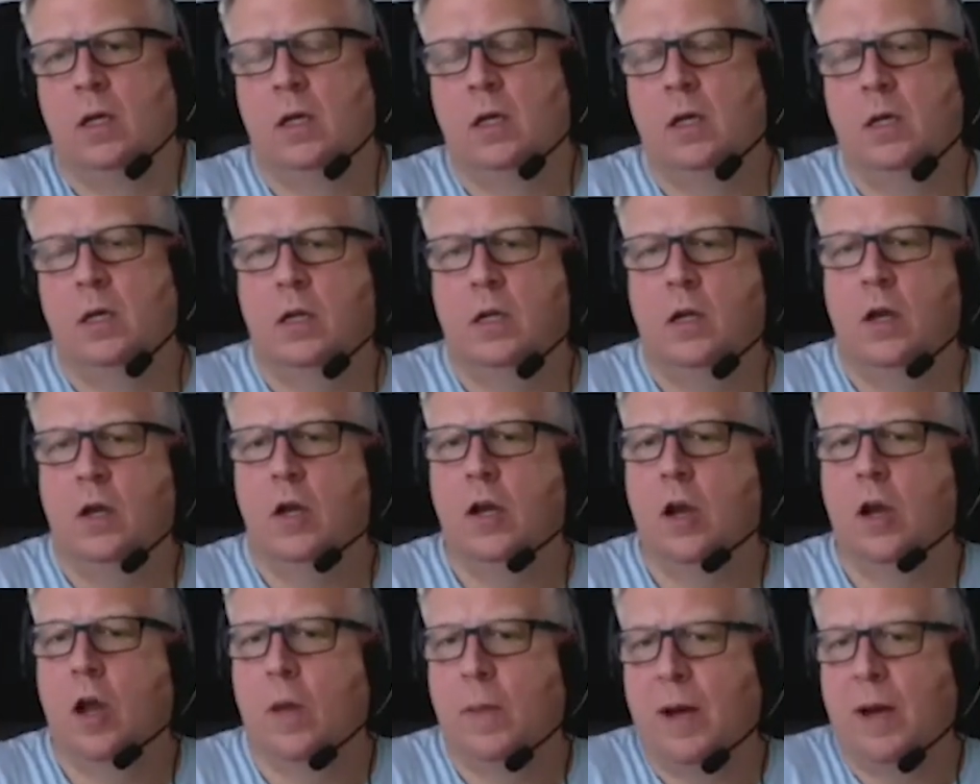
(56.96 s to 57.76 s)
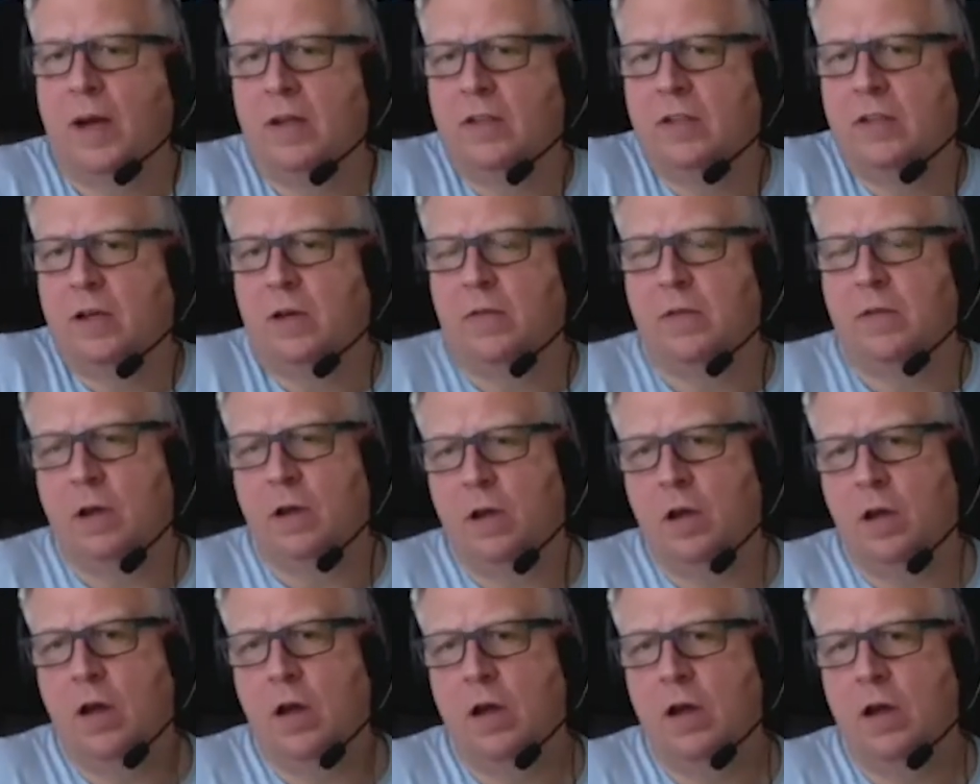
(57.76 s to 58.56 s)
You learn a lot about yourself. You
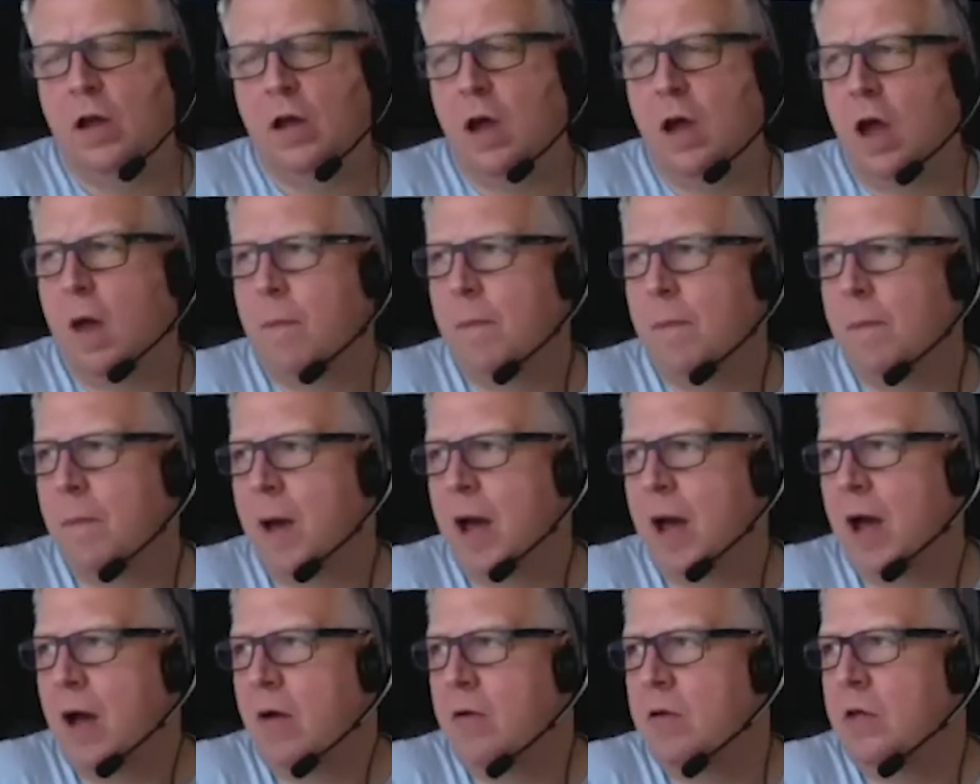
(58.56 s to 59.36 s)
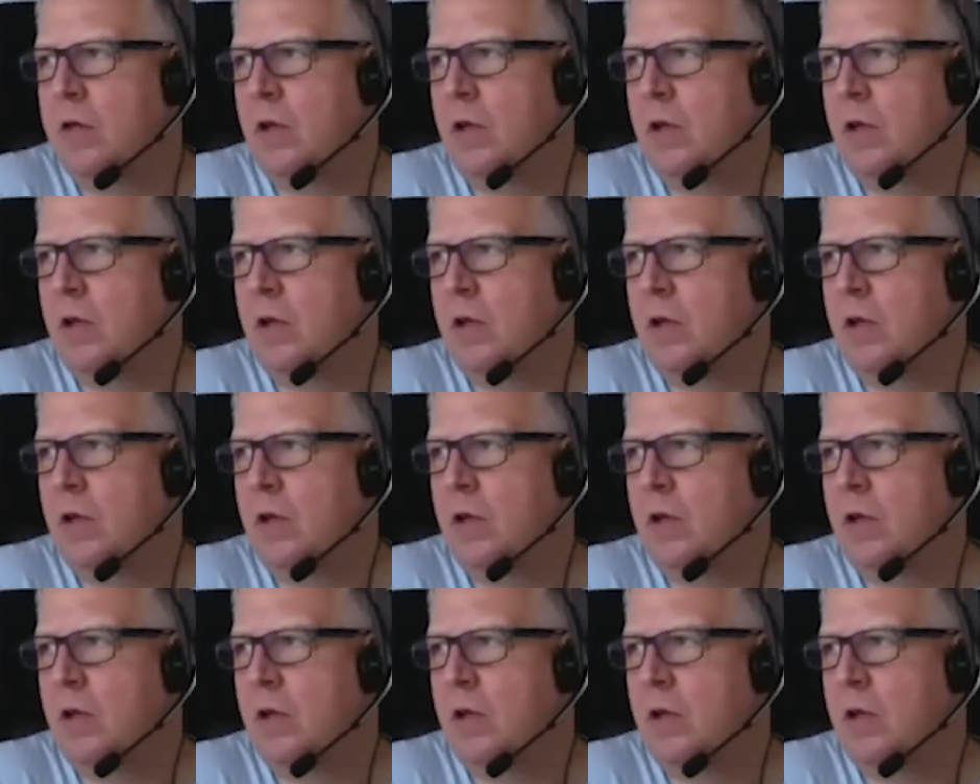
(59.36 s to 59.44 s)
learn that